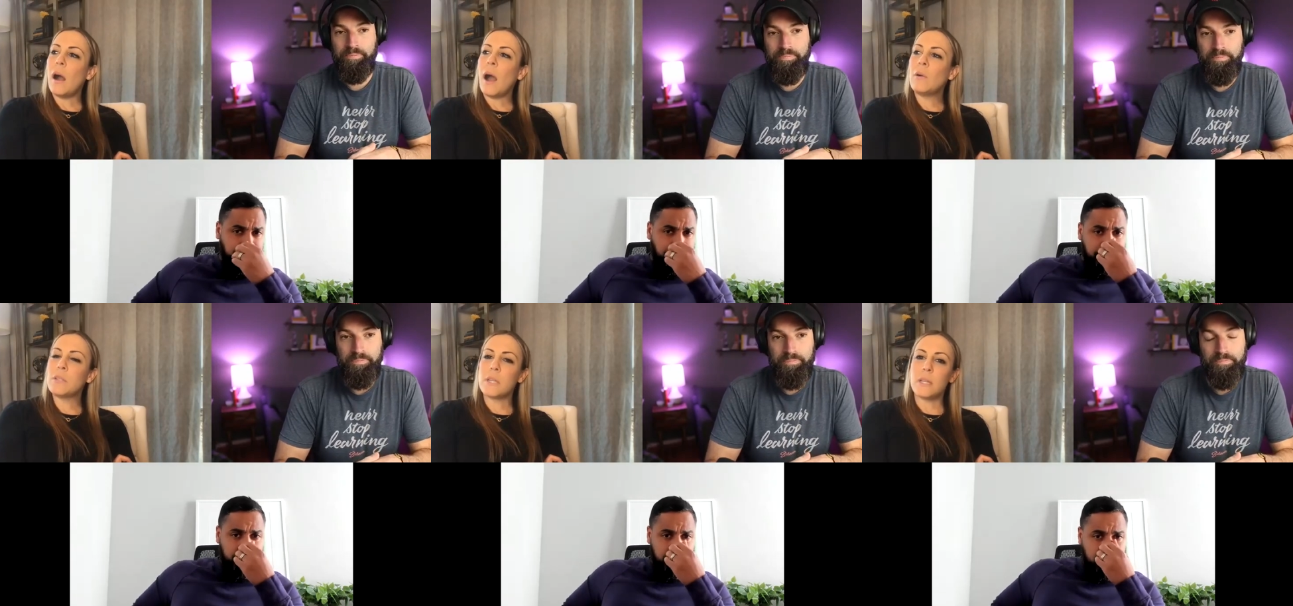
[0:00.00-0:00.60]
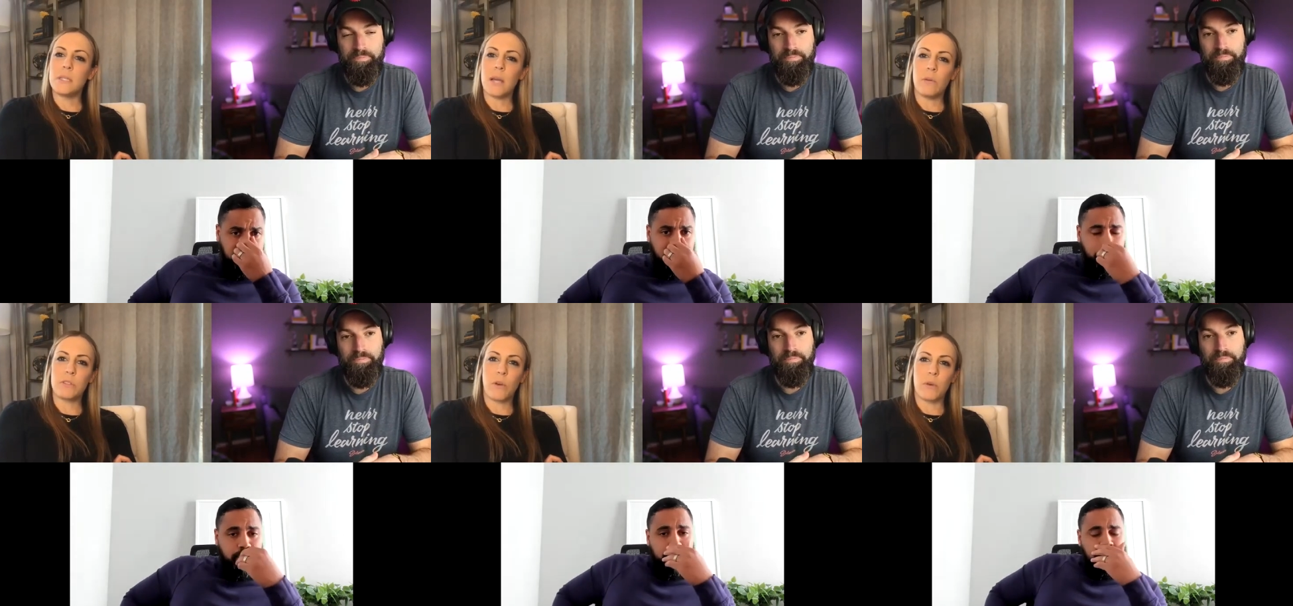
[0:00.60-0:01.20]
Speaker 1: I will say this
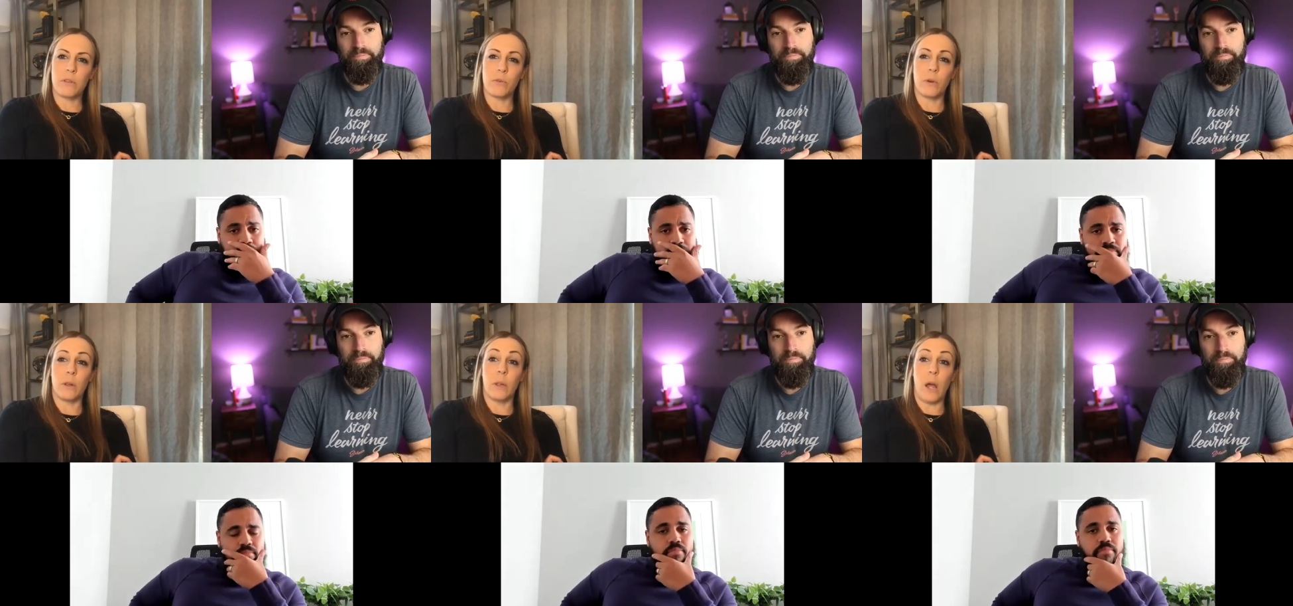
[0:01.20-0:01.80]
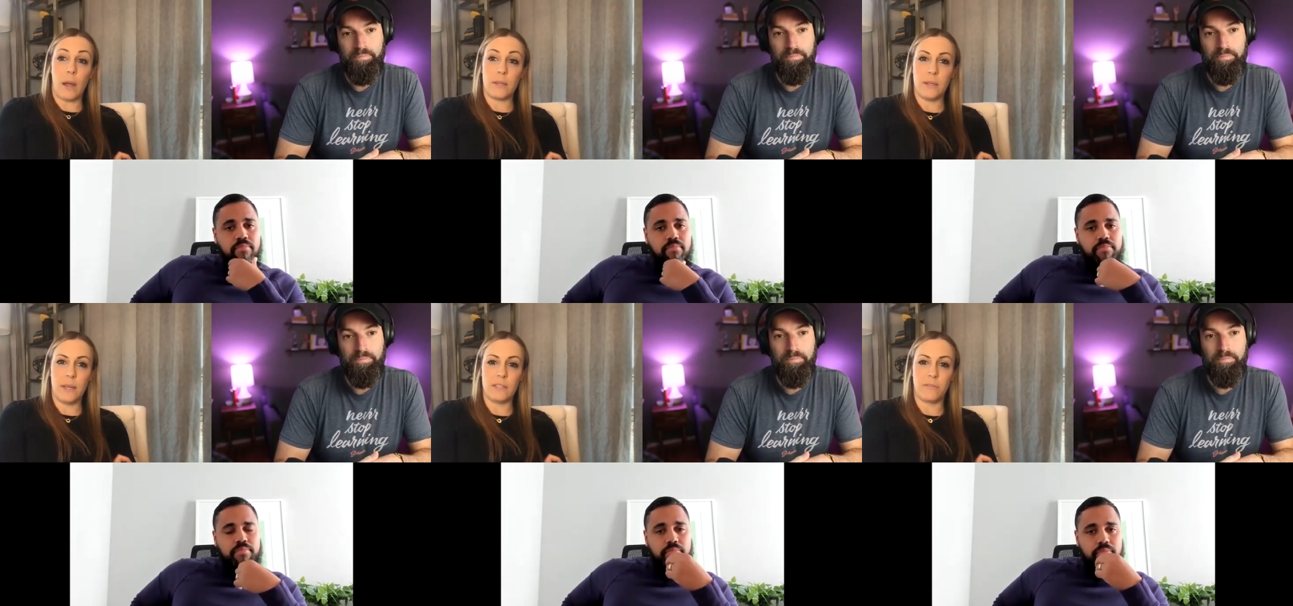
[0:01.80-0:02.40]
I was going through a lot
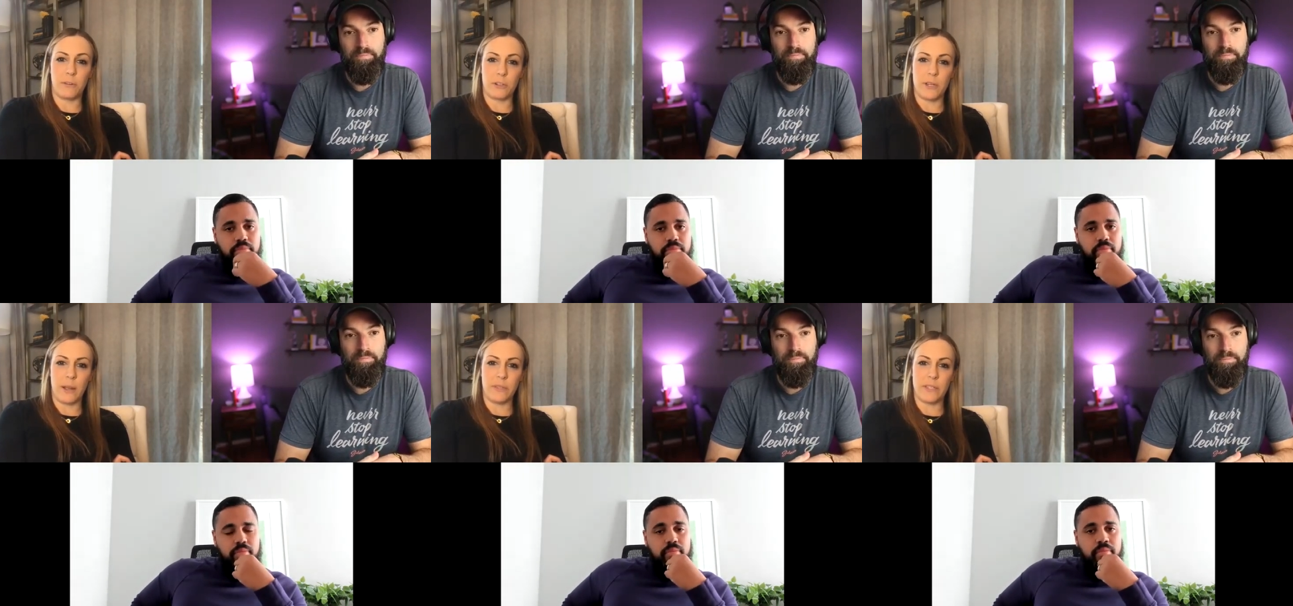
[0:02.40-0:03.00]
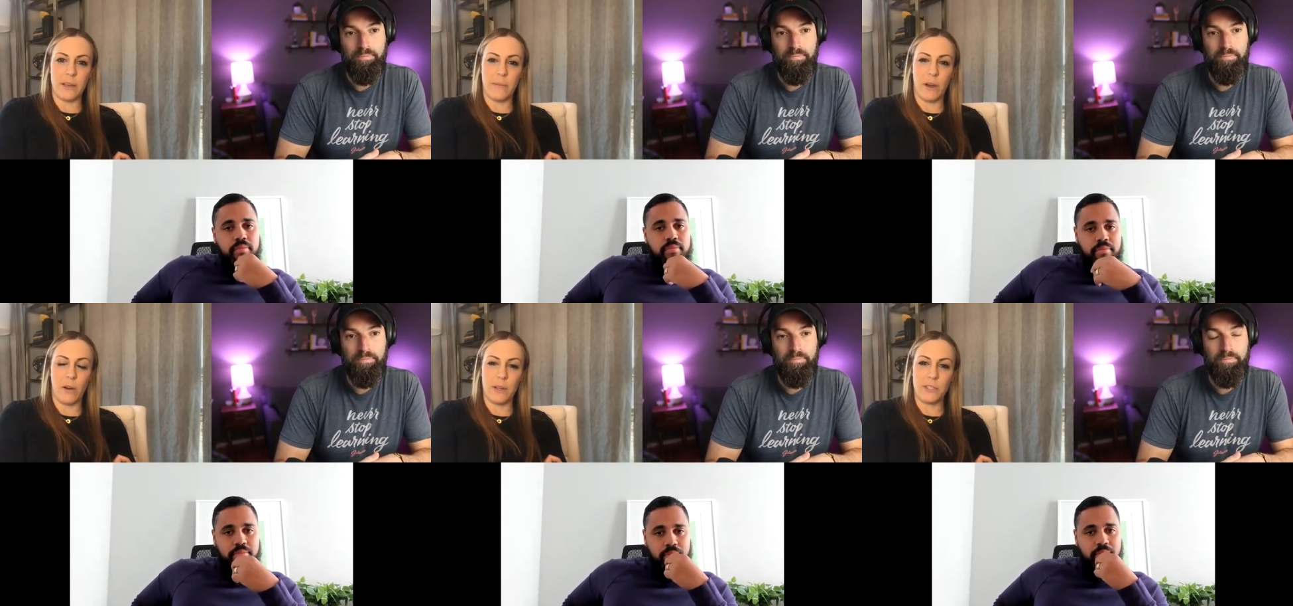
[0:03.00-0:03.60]
as a first time CMO.